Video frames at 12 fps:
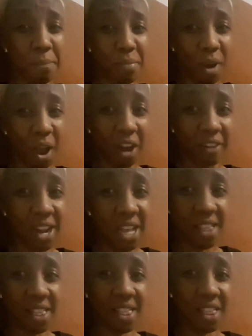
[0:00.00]

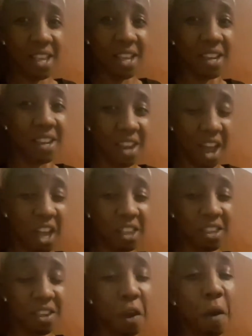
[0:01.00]
Progress, not
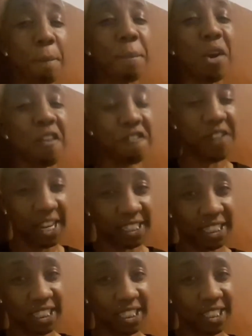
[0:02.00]

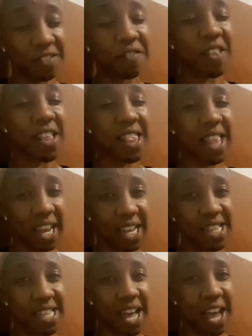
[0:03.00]
perfection. For the
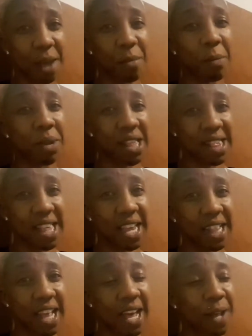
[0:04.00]
second time, I'm gonna say
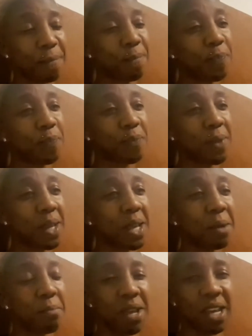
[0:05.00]
that,
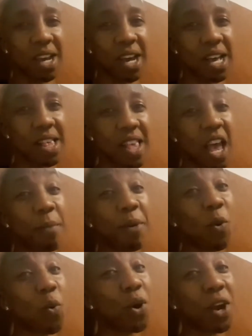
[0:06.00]
because I'm
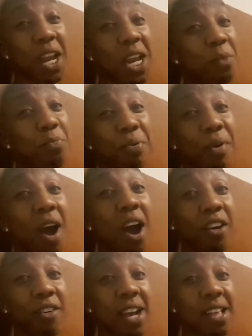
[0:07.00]
a work in
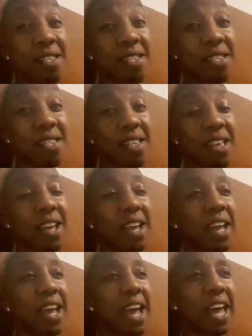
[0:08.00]
progress
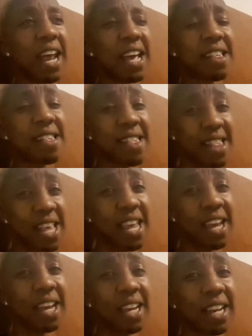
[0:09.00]
and I
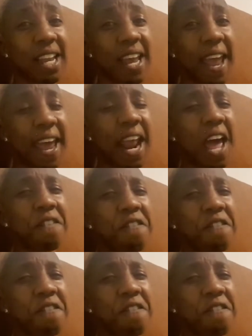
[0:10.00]
see it and I